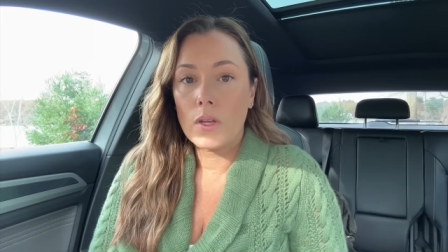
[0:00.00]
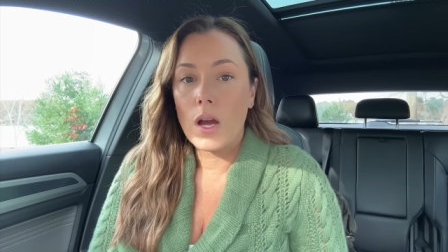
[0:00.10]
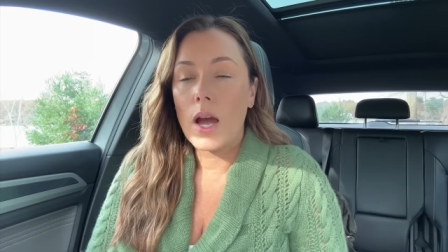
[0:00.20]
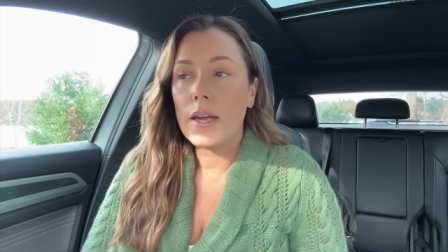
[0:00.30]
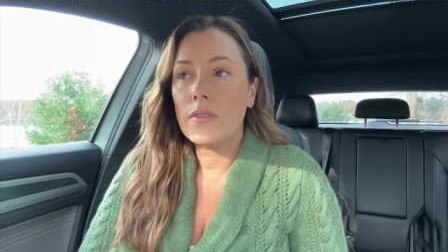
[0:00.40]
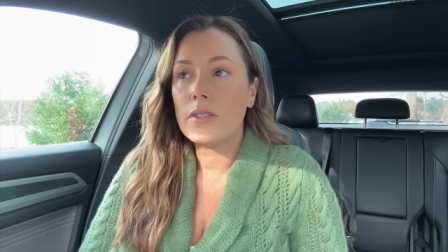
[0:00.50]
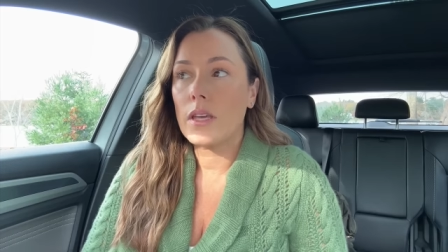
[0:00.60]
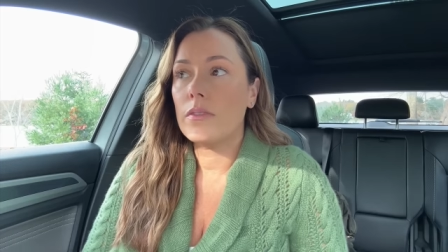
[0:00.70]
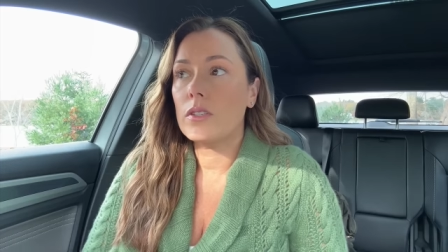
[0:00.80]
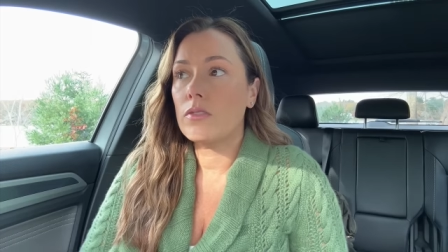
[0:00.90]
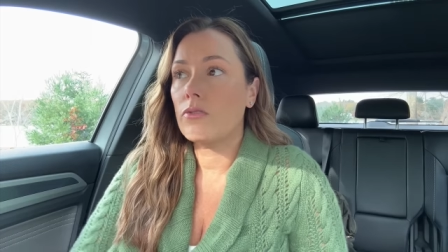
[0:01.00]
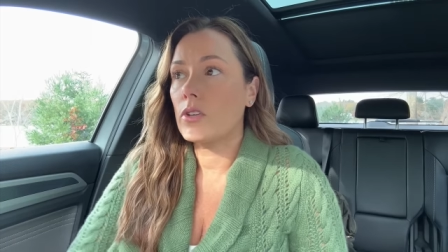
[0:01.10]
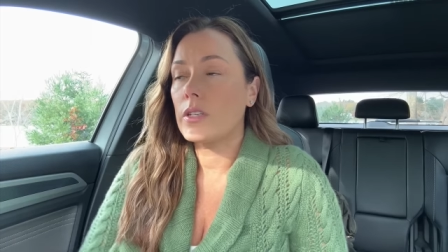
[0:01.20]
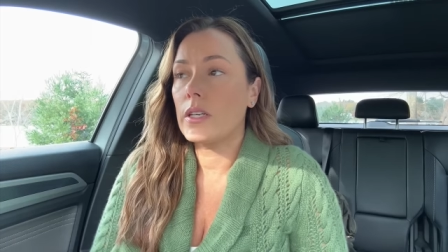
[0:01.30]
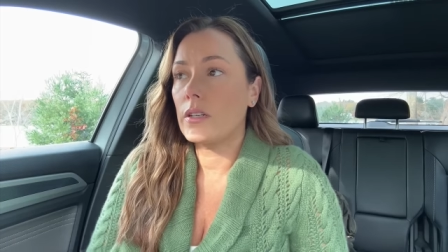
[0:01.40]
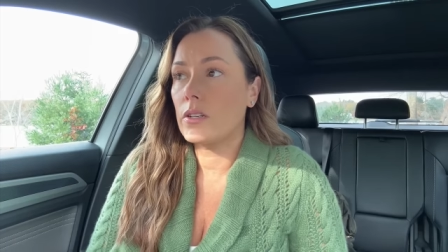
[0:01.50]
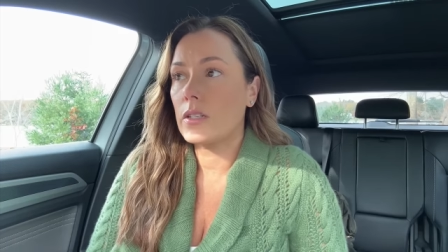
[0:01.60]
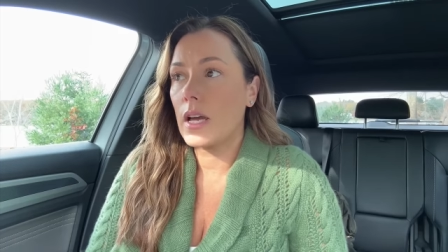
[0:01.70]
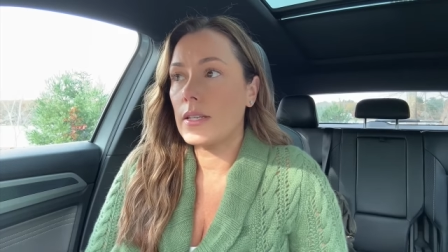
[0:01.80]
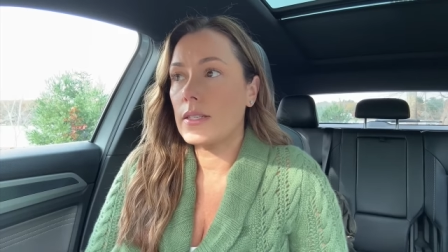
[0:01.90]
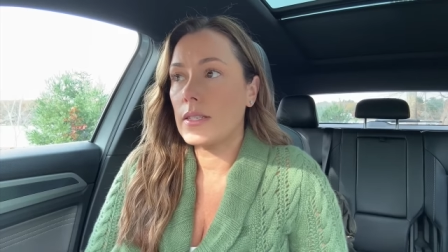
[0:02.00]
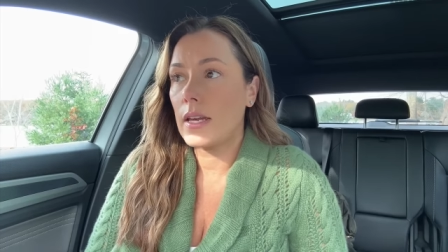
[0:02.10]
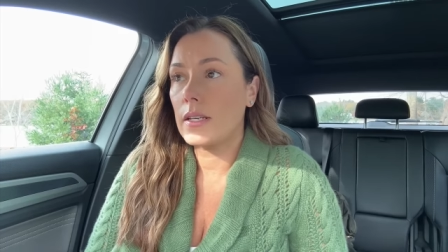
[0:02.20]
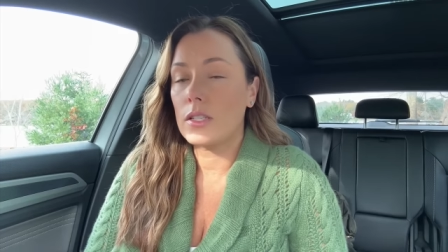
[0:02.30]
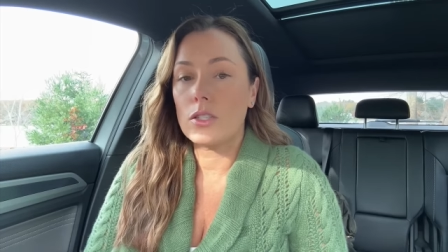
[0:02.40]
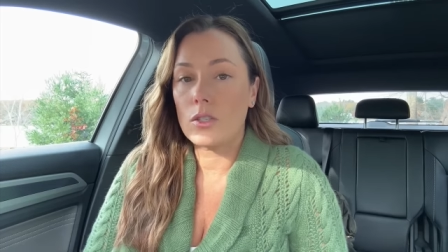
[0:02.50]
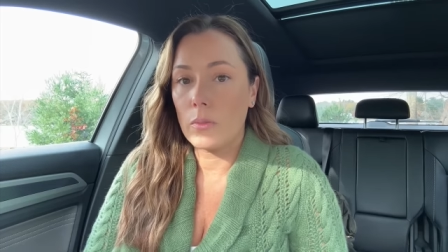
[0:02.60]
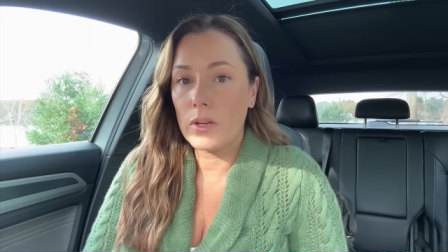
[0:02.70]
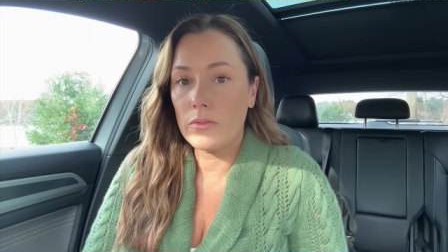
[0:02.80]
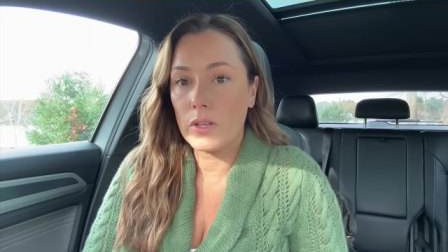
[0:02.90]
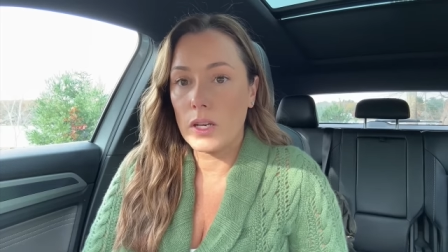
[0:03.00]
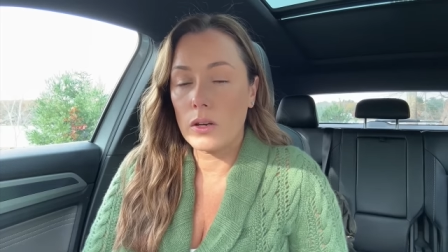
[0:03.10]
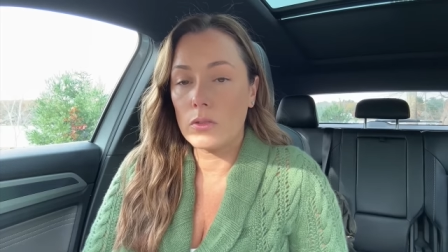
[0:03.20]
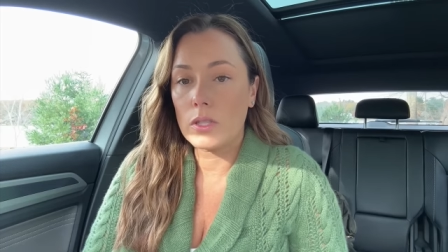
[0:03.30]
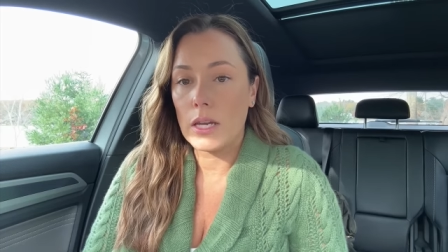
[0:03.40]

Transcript: I have said this for years. I say it in so many videos,